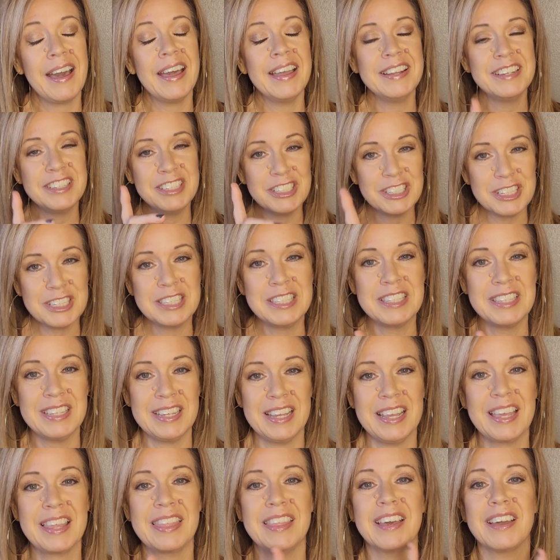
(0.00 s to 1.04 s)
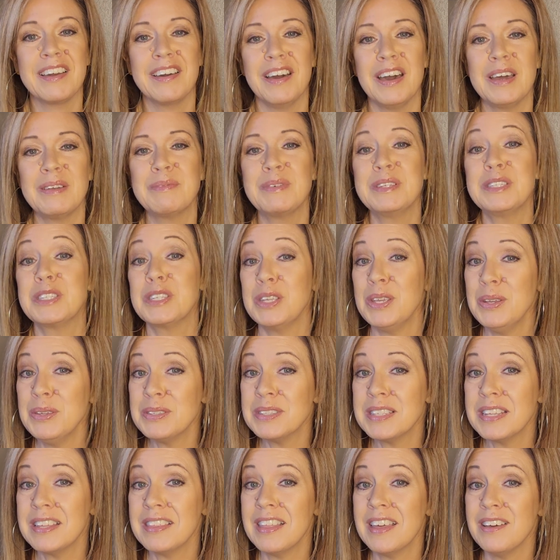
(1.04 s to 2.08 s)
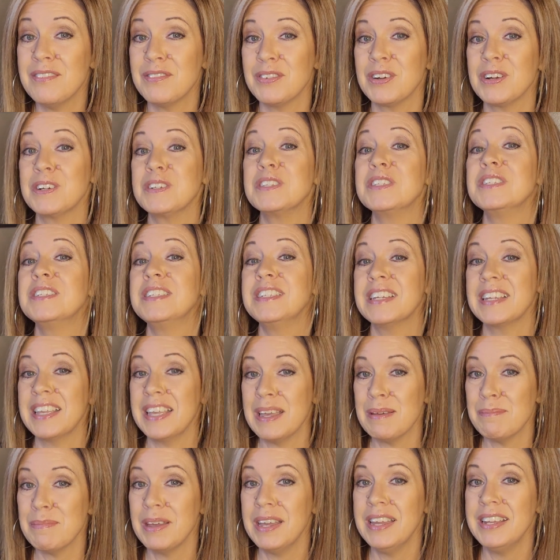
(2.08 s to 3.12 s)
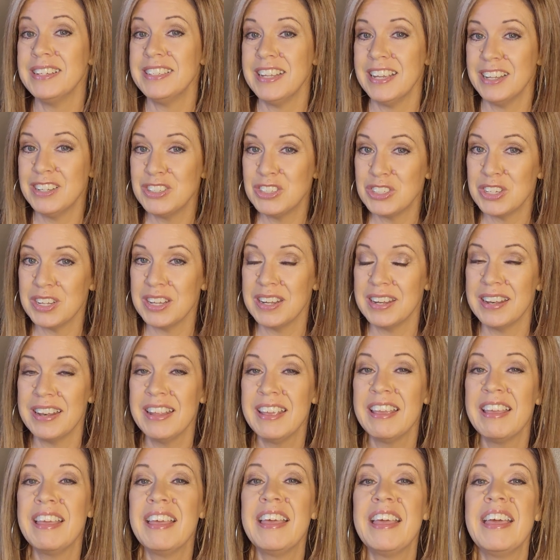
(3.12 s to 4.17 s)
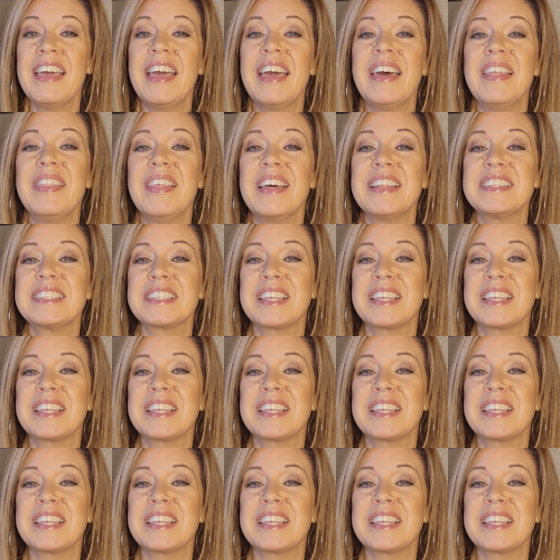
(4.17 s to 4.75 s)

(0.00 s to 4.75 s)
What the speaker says: I just think that God was using that verse to get my attention. And that's